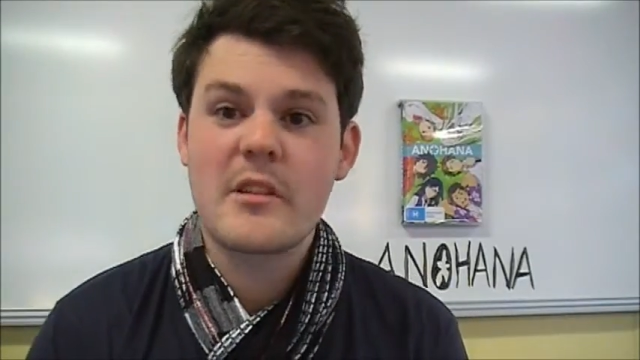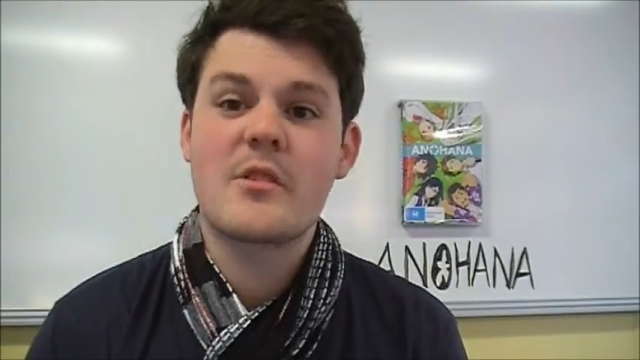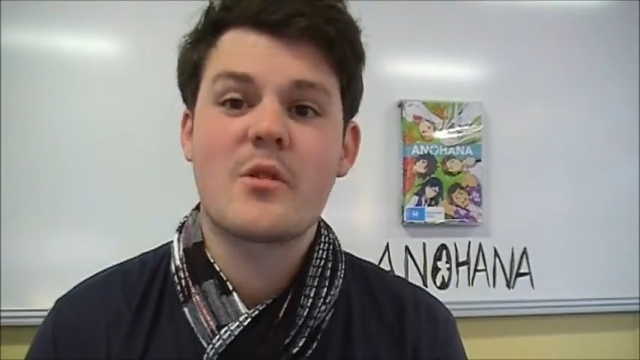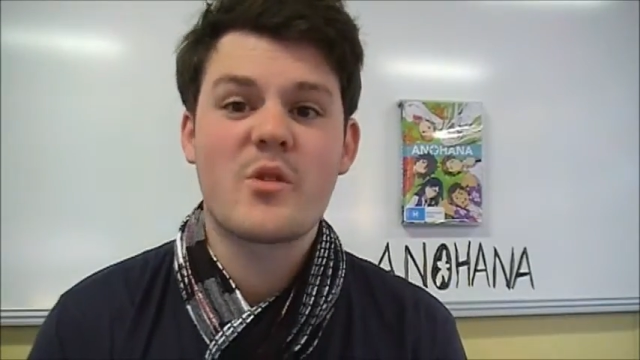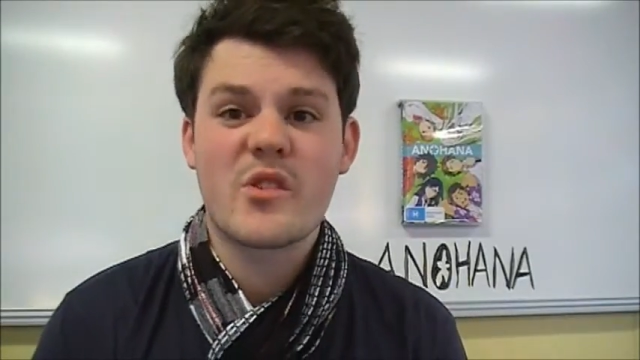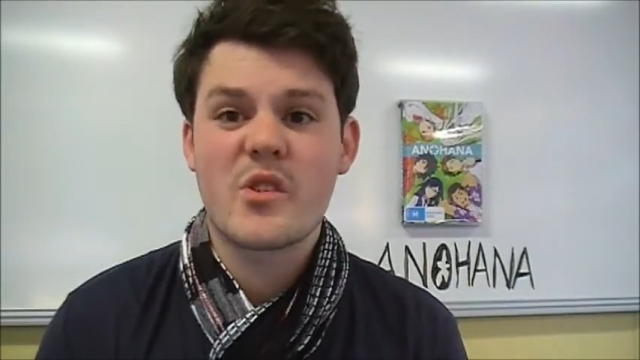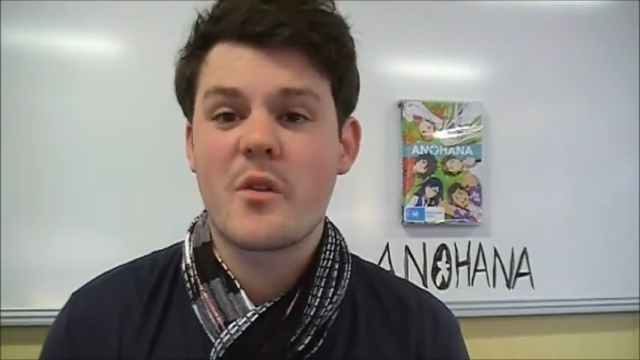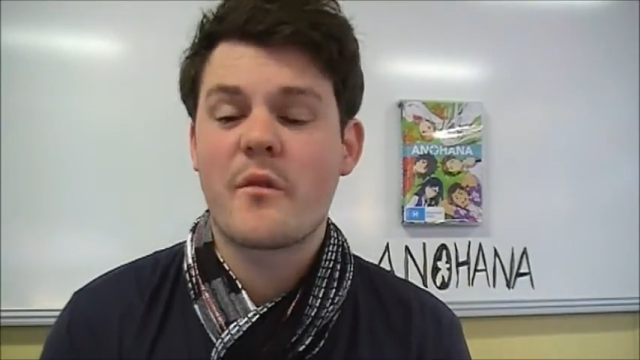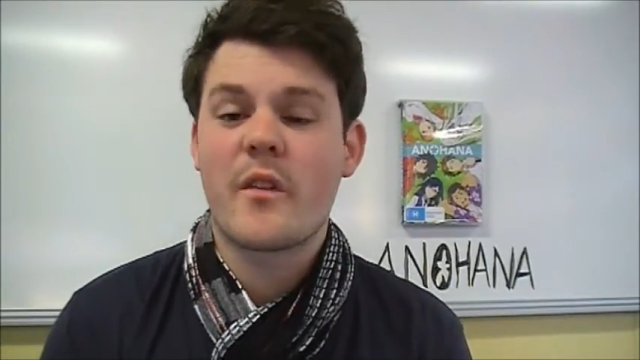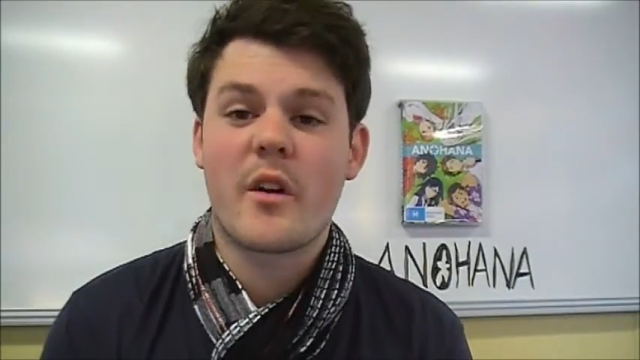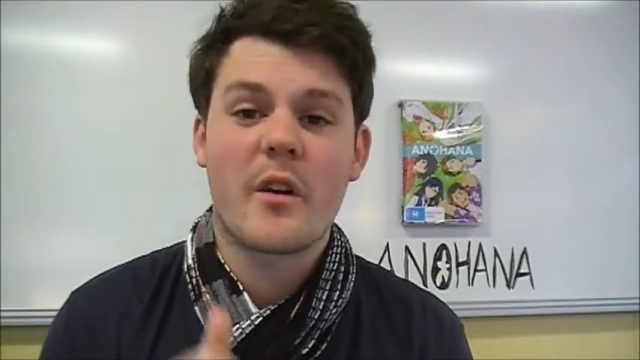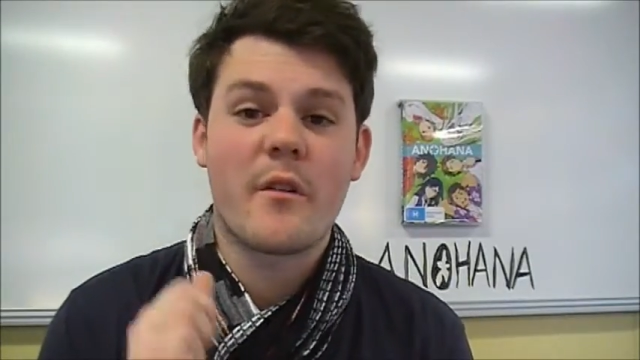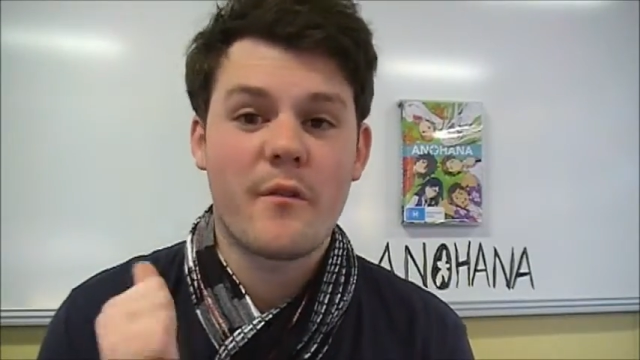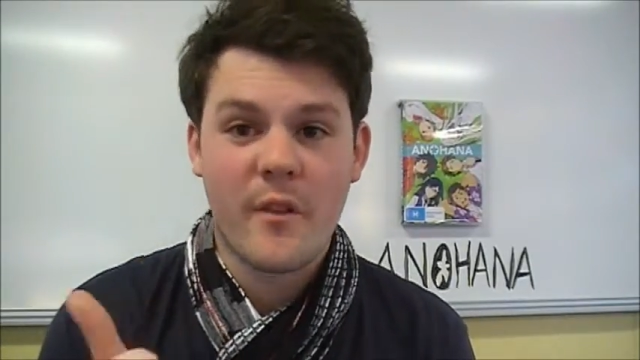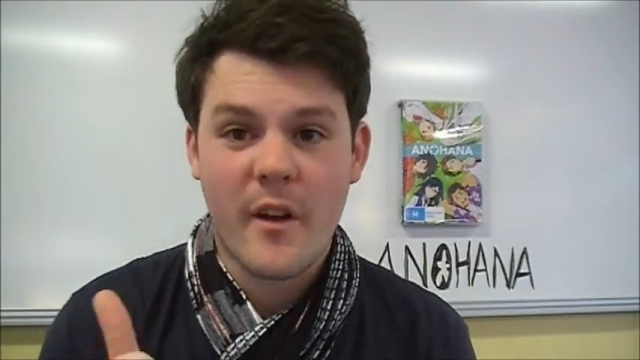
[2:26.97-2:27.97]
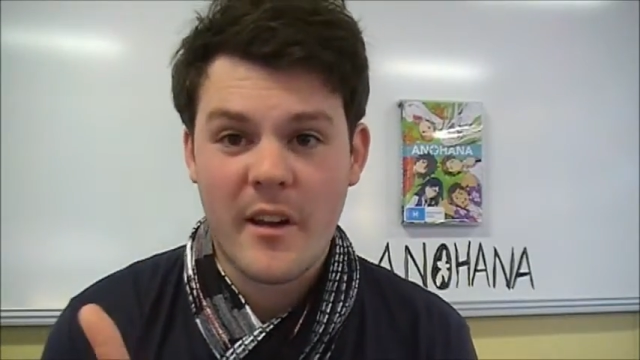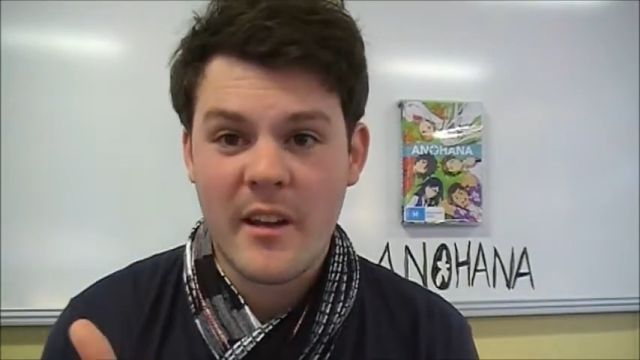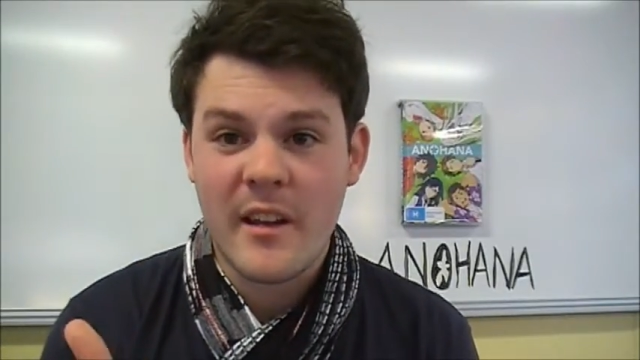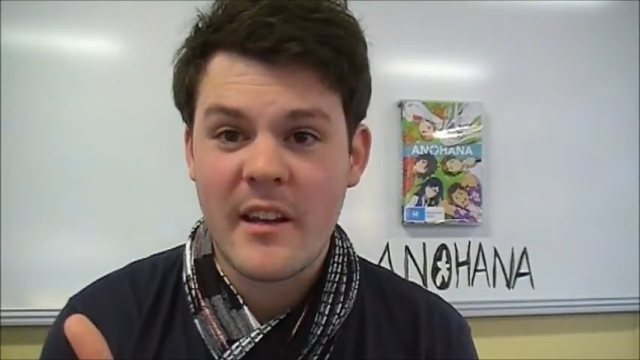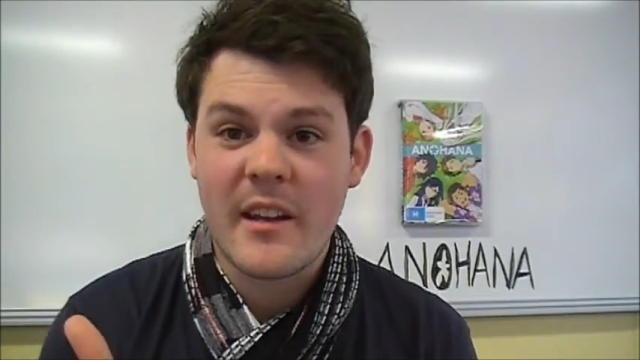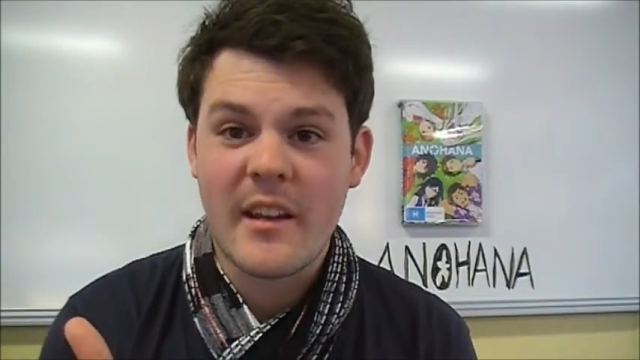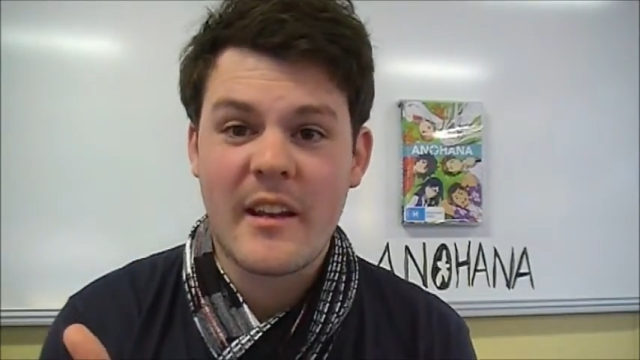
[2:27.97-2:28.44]
it's also very
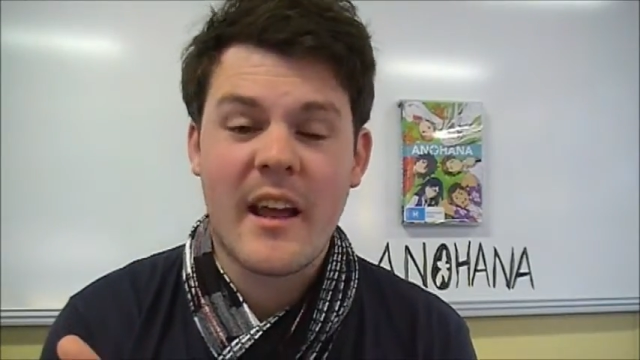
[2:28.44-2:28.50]
funny,